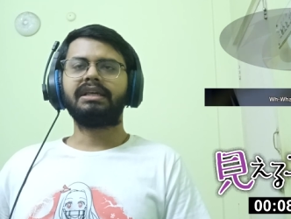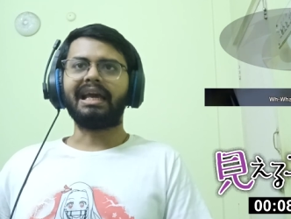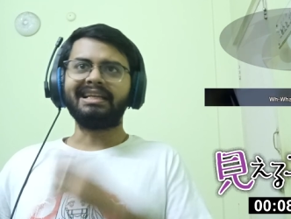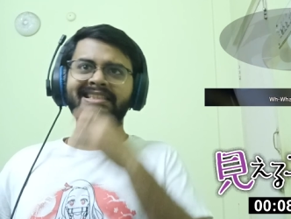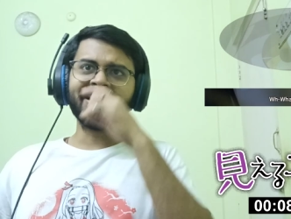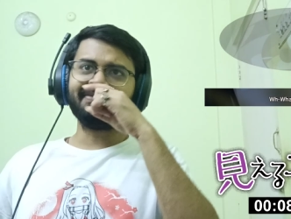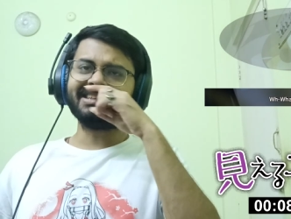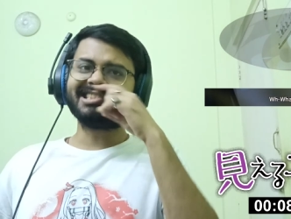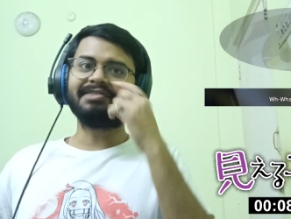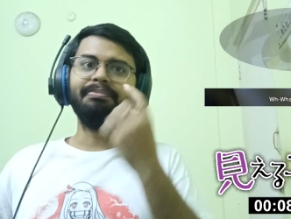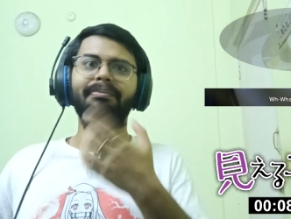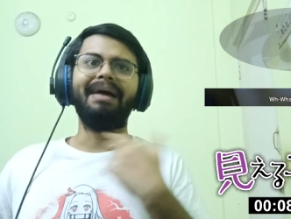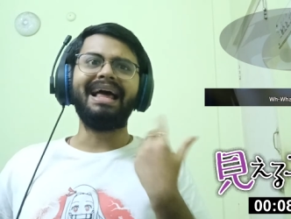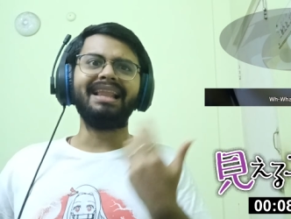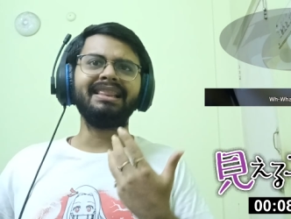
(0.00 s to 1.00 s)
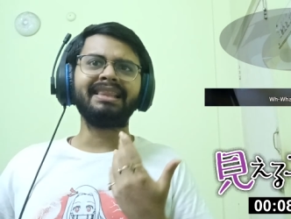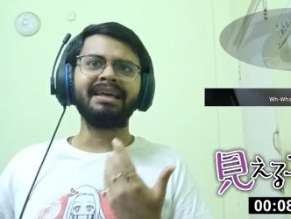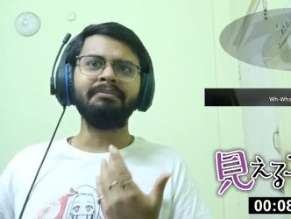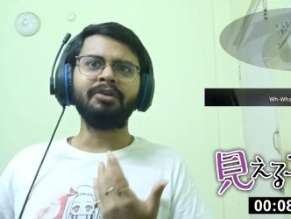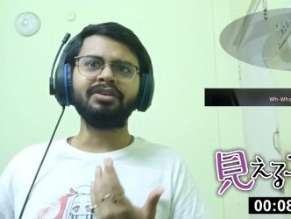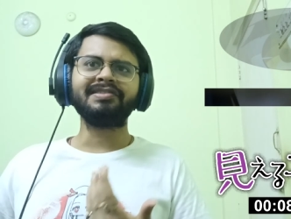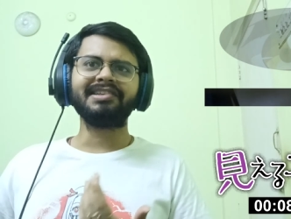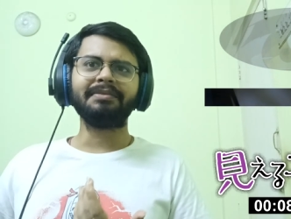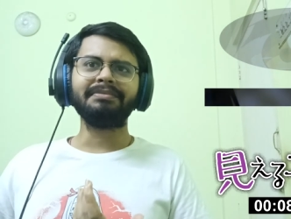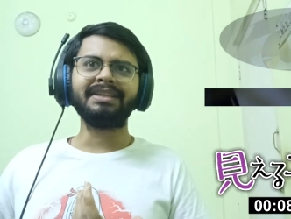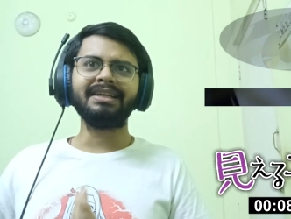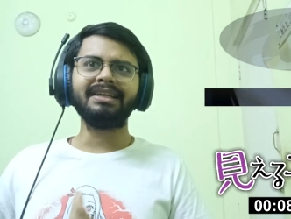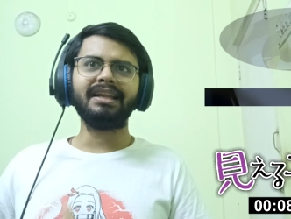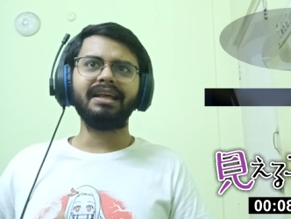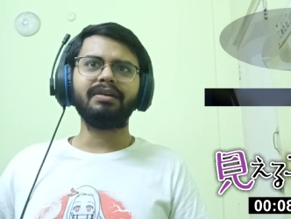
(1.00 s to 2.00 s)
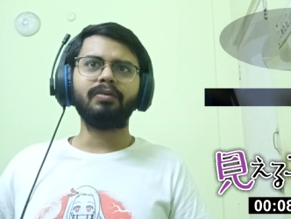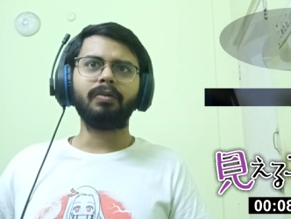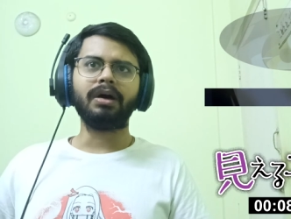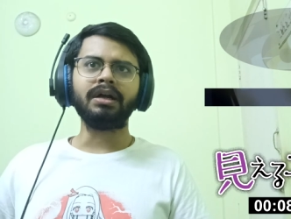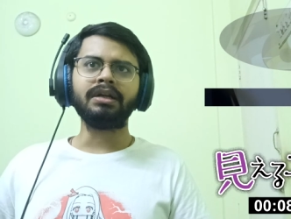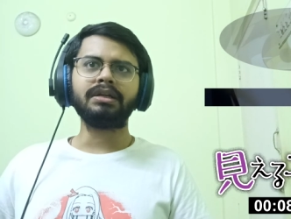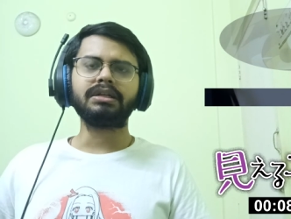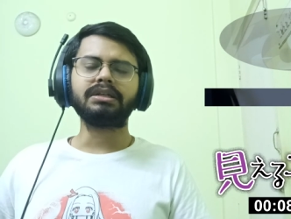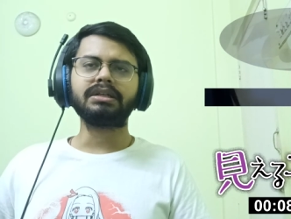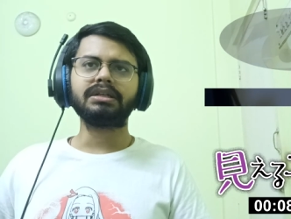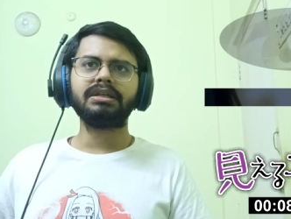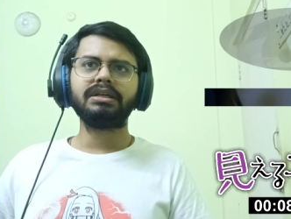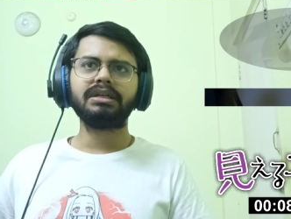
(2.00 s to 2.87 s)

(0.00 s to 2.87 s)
Can she even smell them or something? Like what?